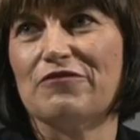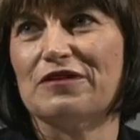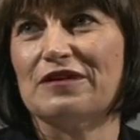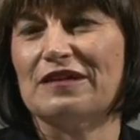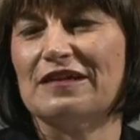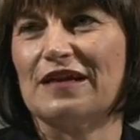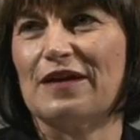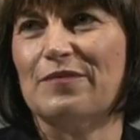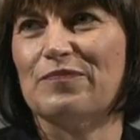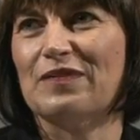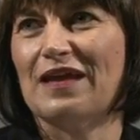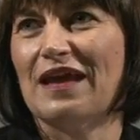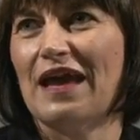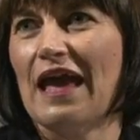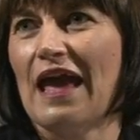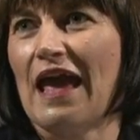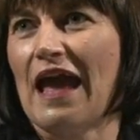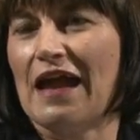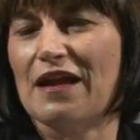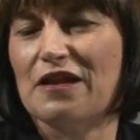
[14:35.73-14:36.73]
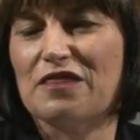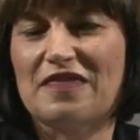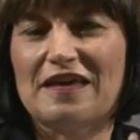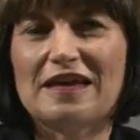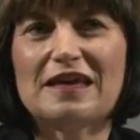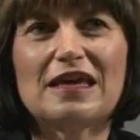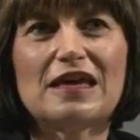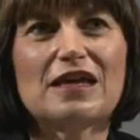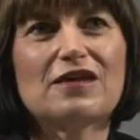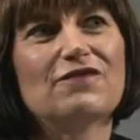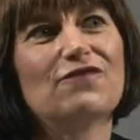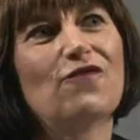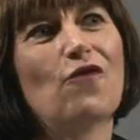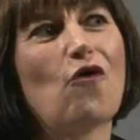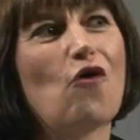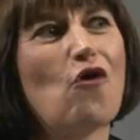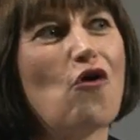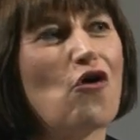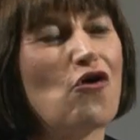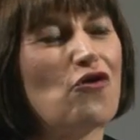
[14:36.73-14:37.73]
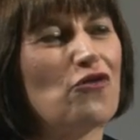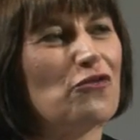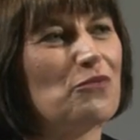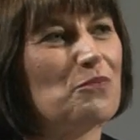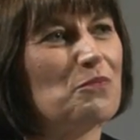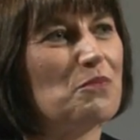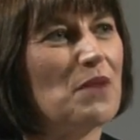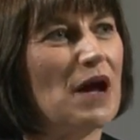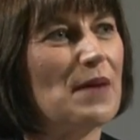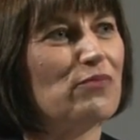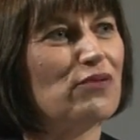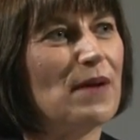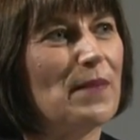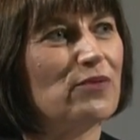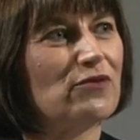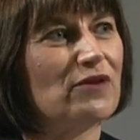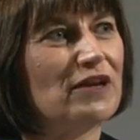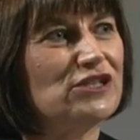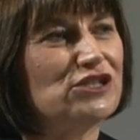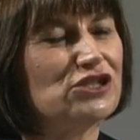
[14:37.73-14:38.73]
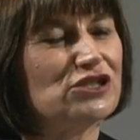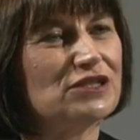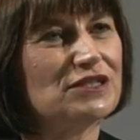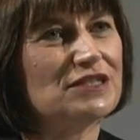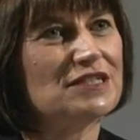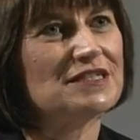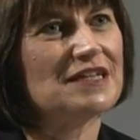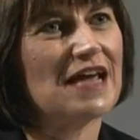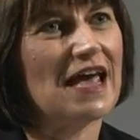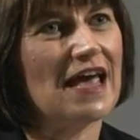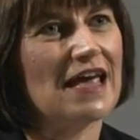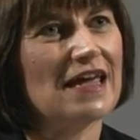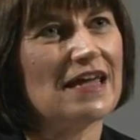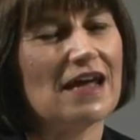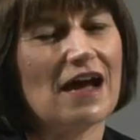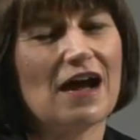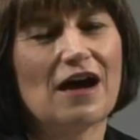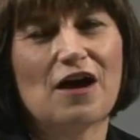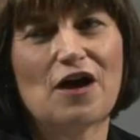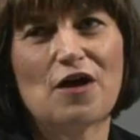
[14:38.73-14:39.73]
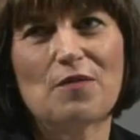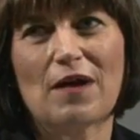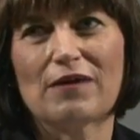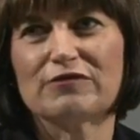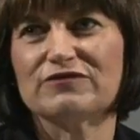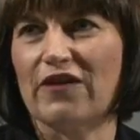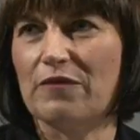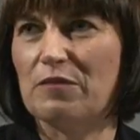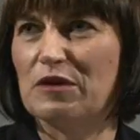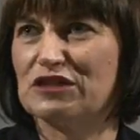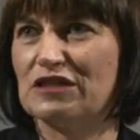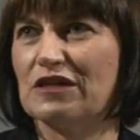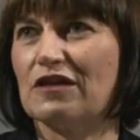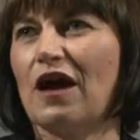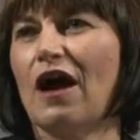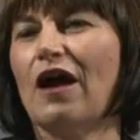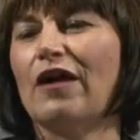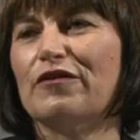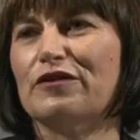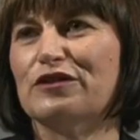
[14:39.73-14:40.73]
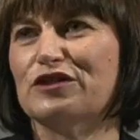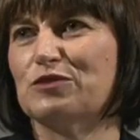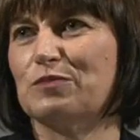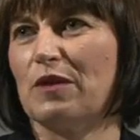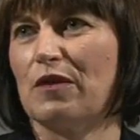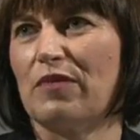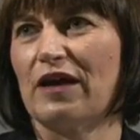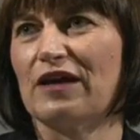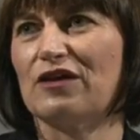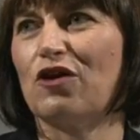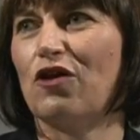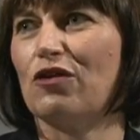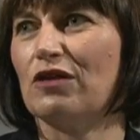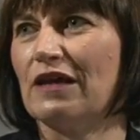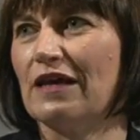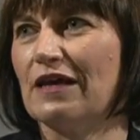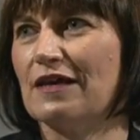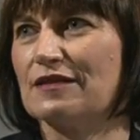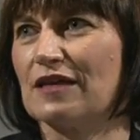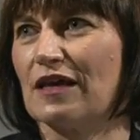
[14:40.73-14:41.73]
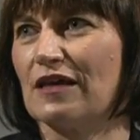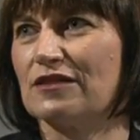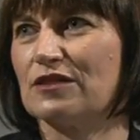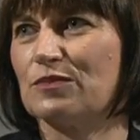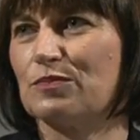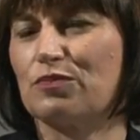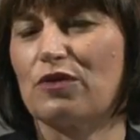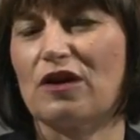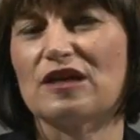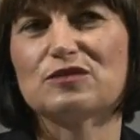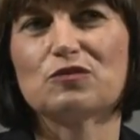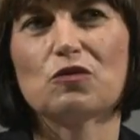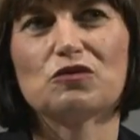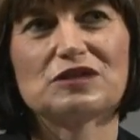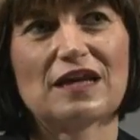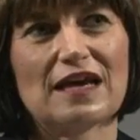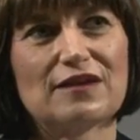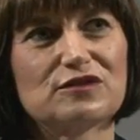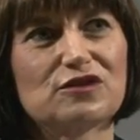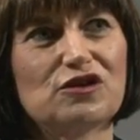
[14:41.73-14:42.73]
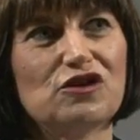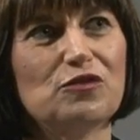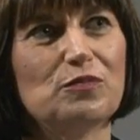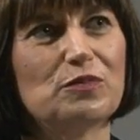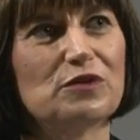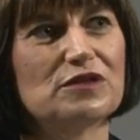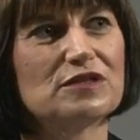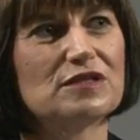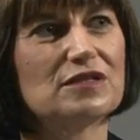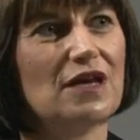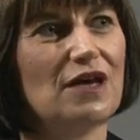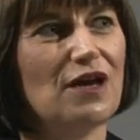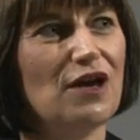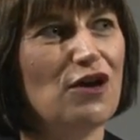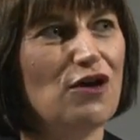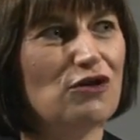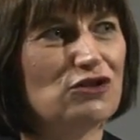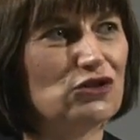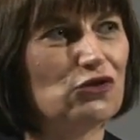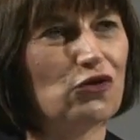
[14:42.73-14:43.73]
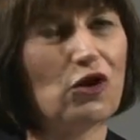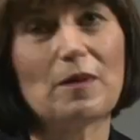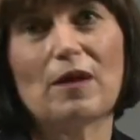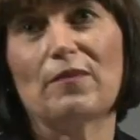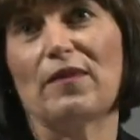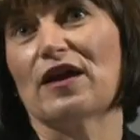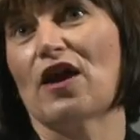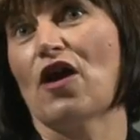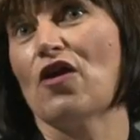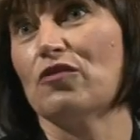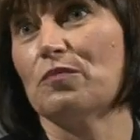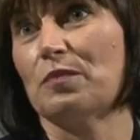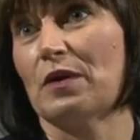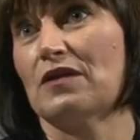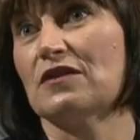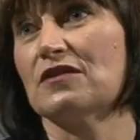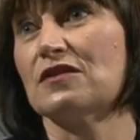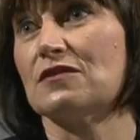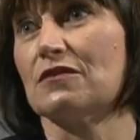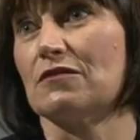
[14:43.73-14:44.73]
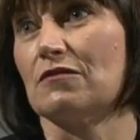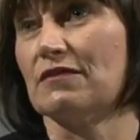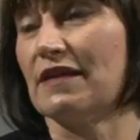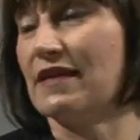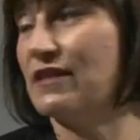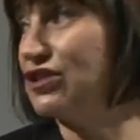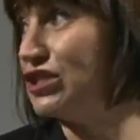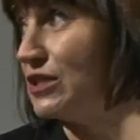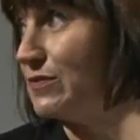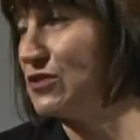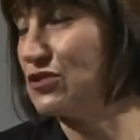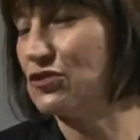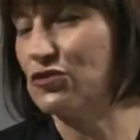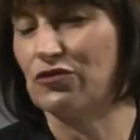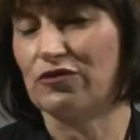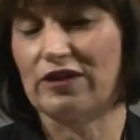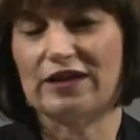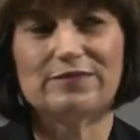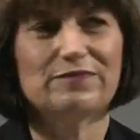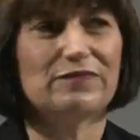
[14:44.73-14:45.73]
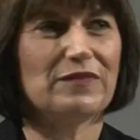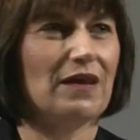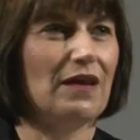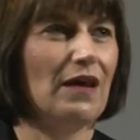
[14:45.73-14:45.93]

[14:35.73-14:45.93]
And in thinking for my preparation today, I was very much encouraged by my colleagues at PricewaterhouseCoopers to talk about my own personal leadership story.